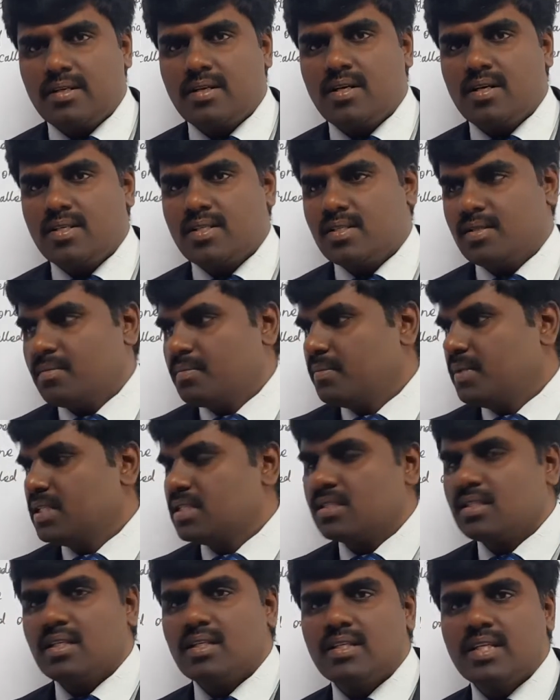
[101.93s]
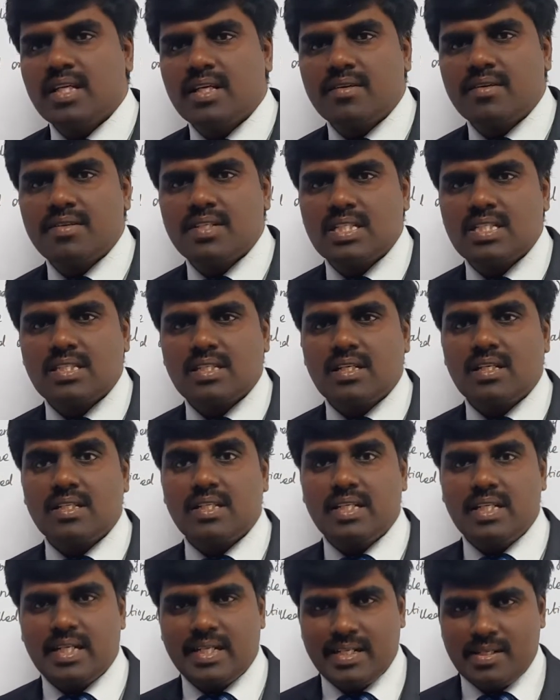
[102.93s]
concept means that the equation is called the
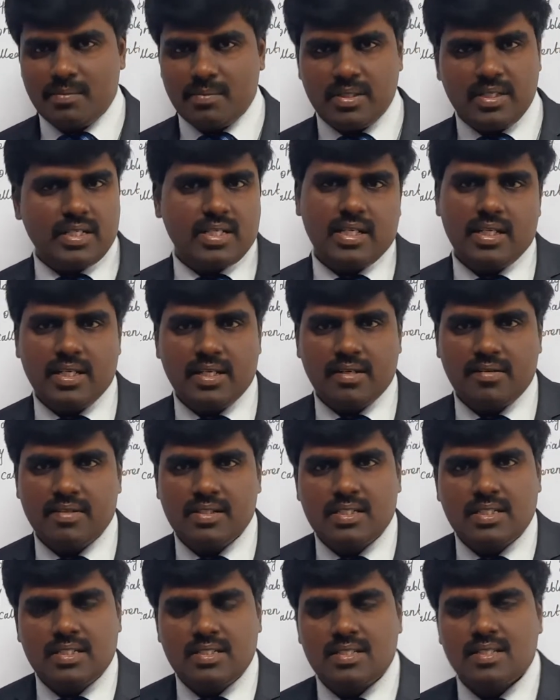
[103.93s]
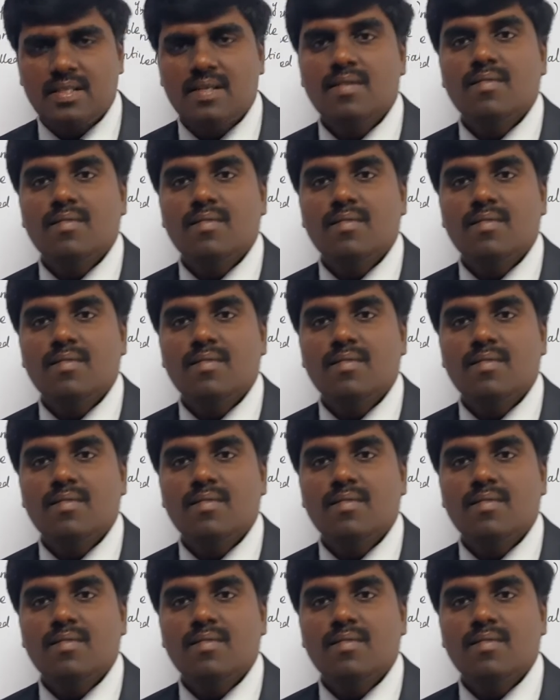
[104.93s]
trigonometrical equations.